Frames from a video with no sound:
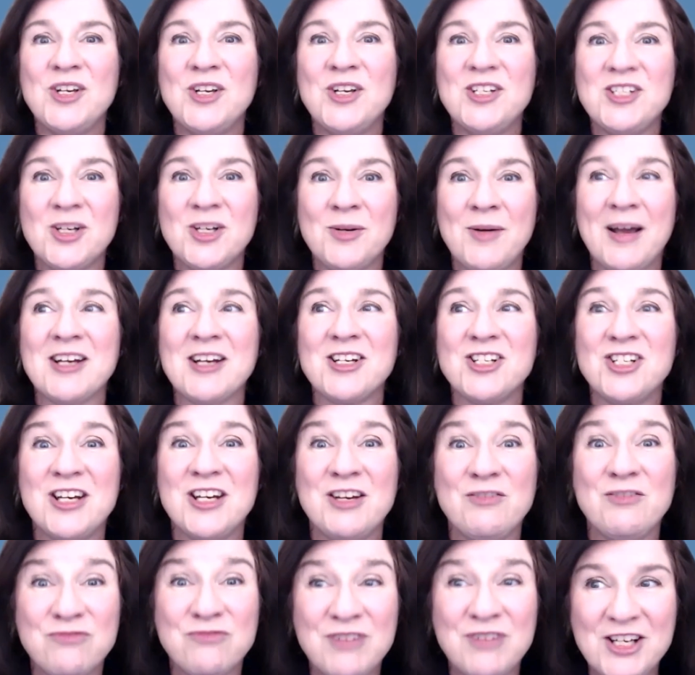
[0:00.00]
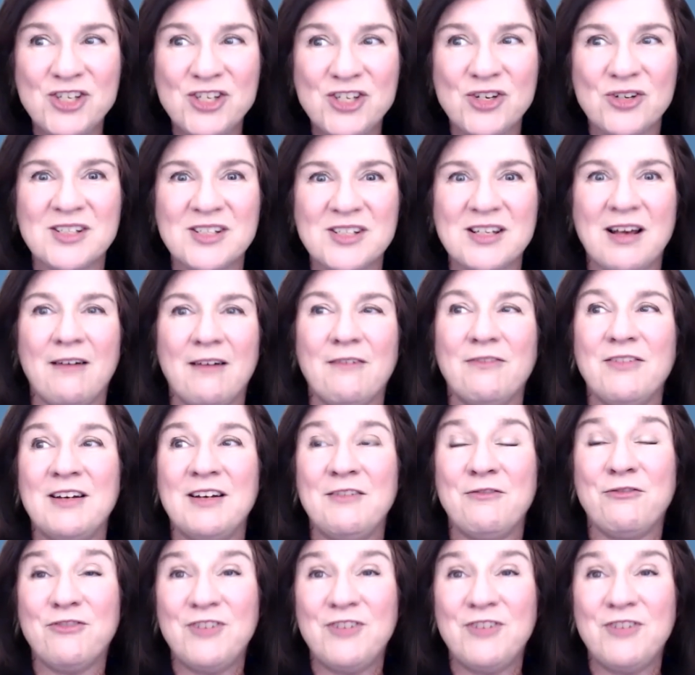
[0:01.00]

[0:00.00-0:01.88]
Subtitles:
to actually rid yourself and